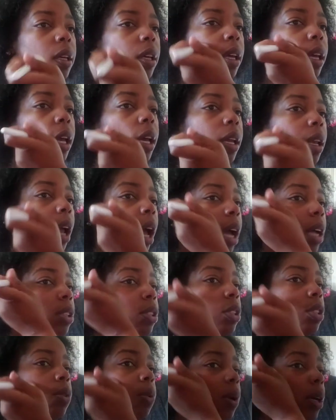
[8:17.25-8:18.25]
and I
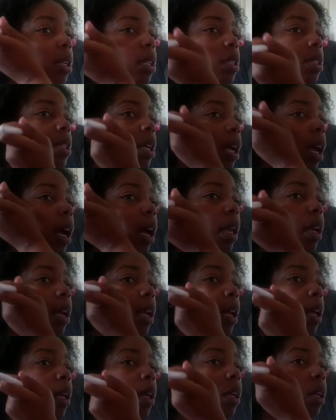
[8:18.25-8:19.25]
just wanted to kind
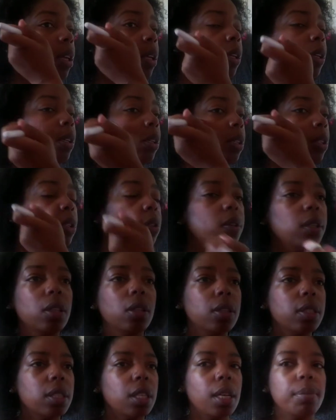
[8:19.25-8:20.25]
of do a
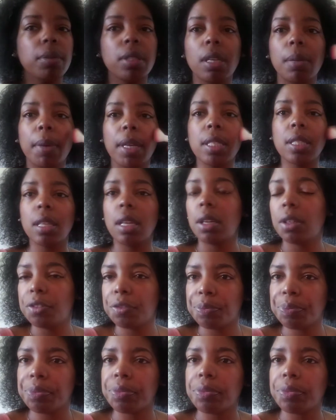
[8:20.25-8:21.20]
little something to myself